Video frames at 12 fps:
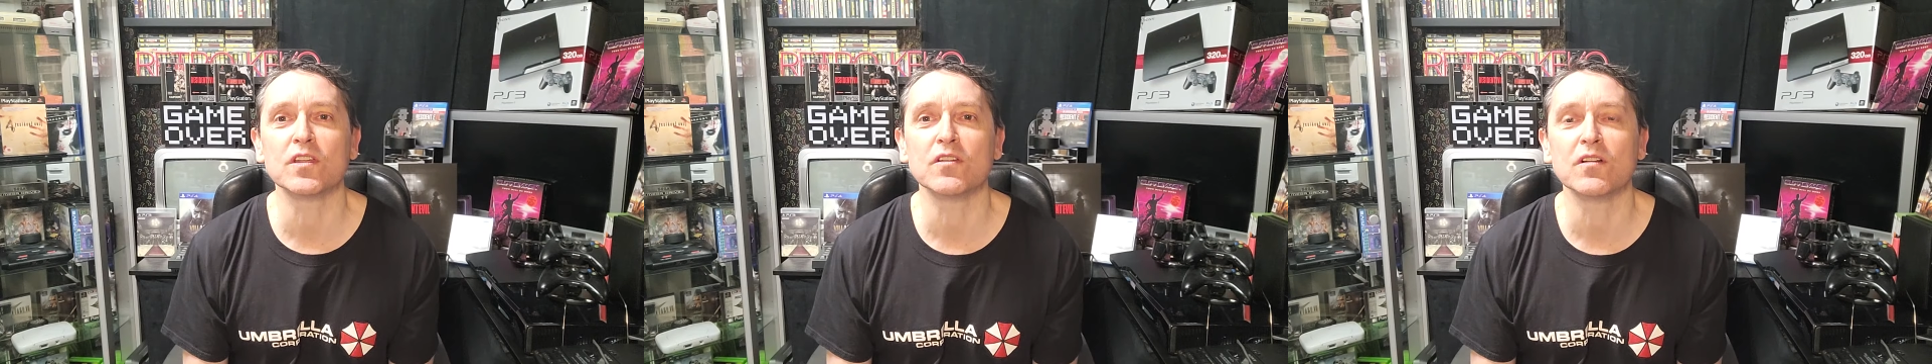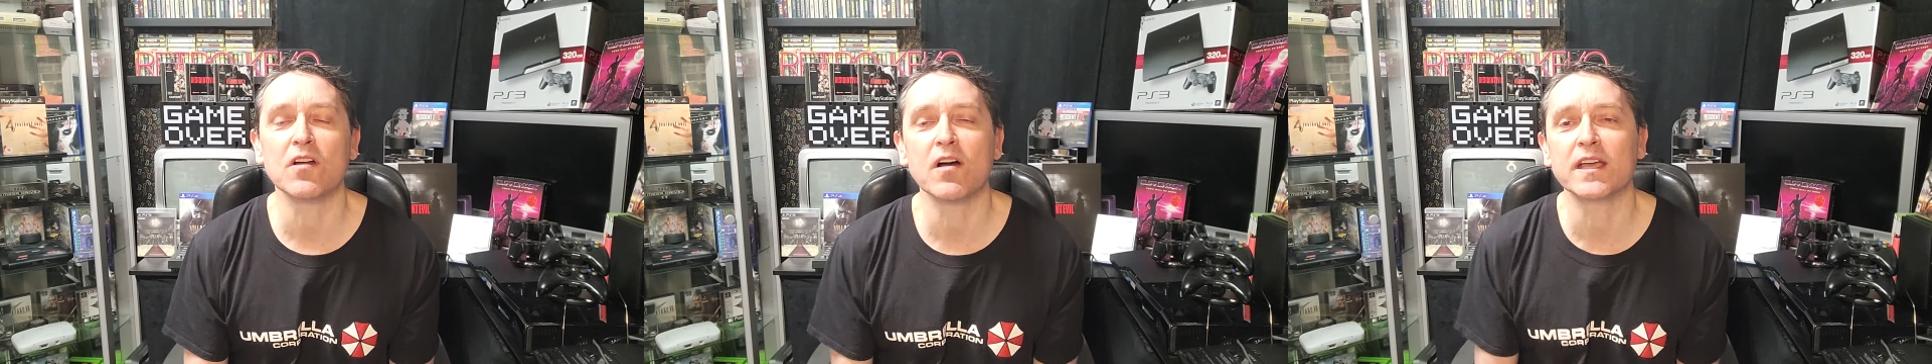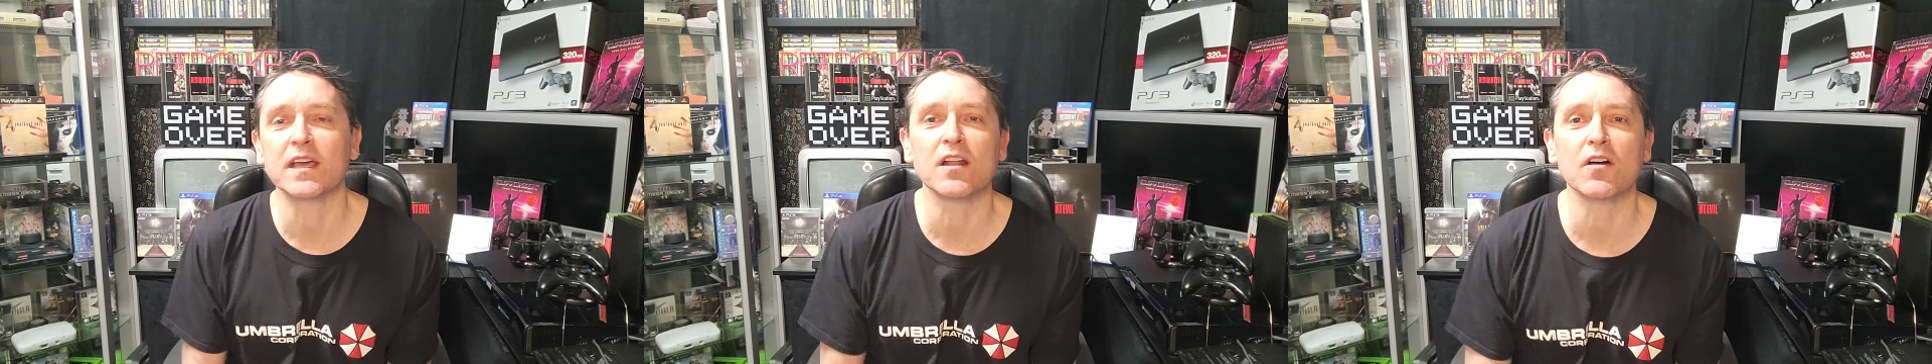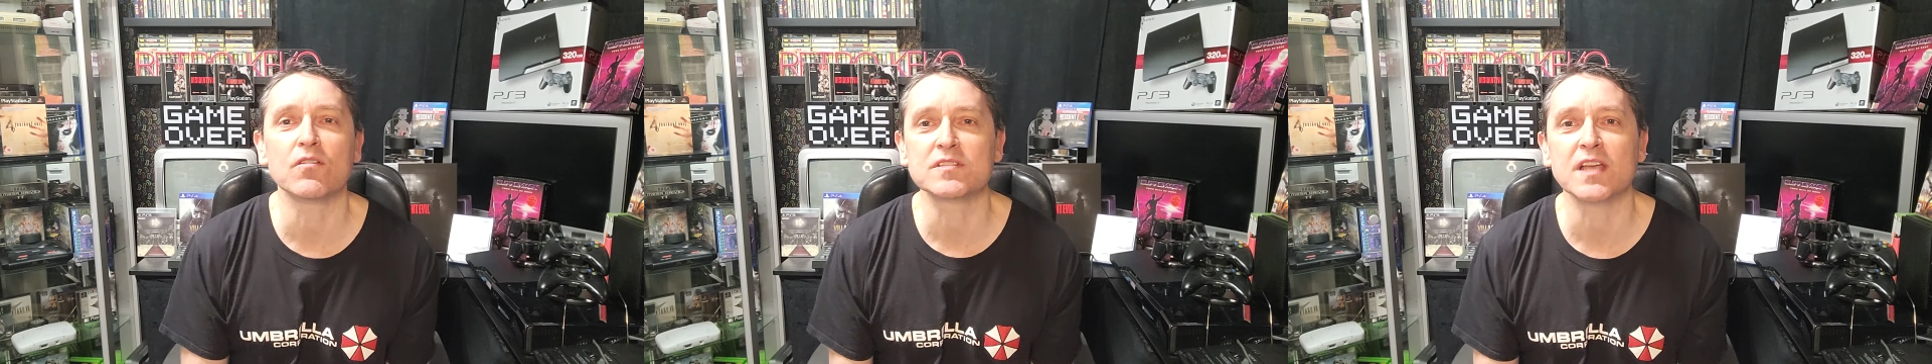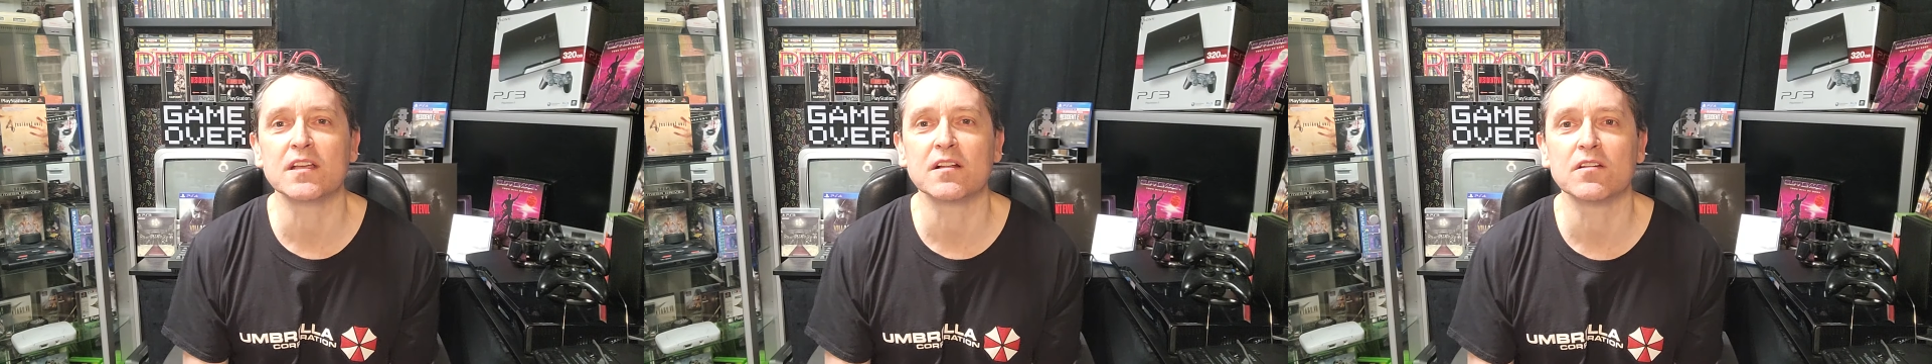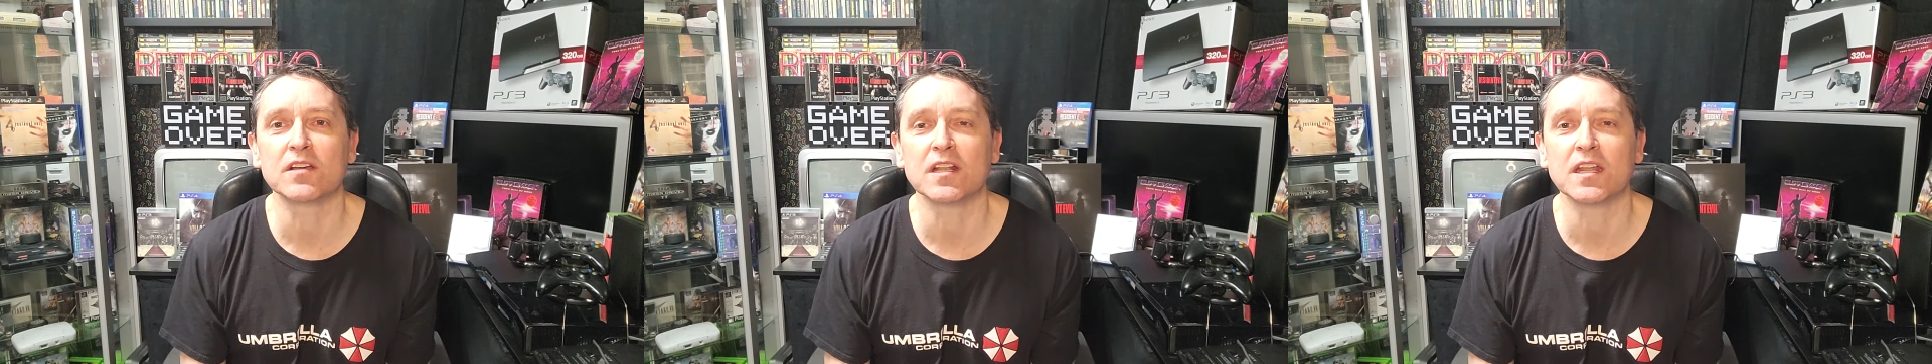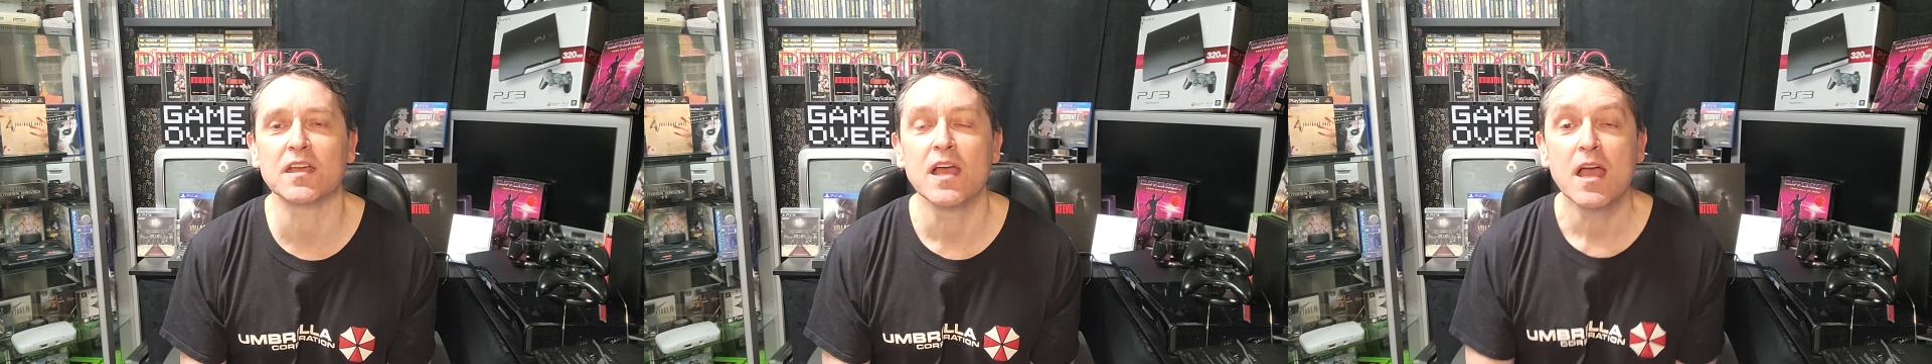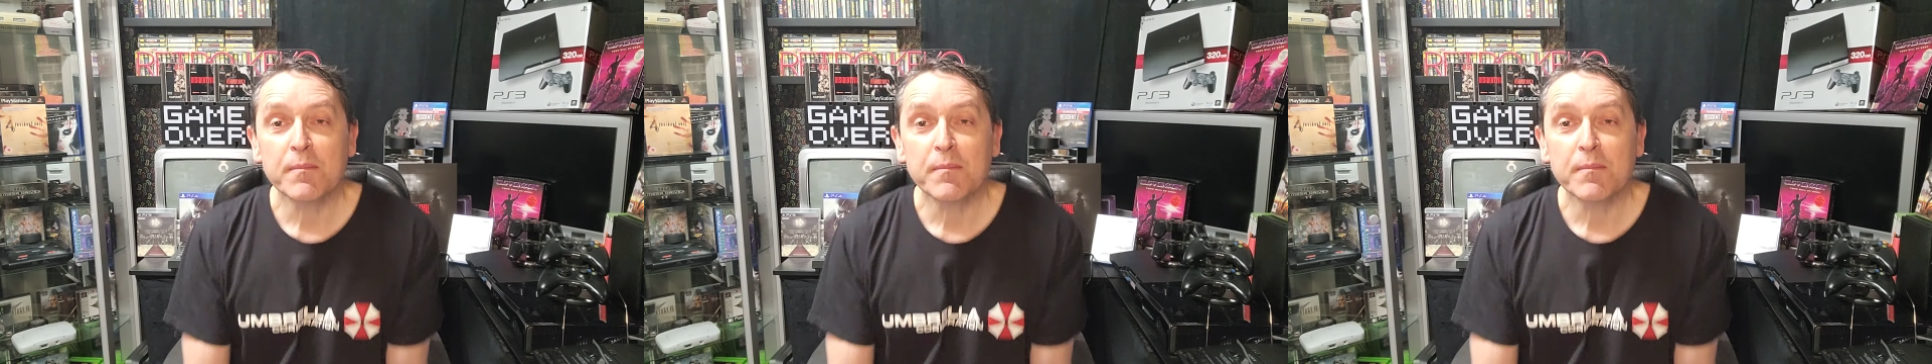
you like, and I'll take a look at it.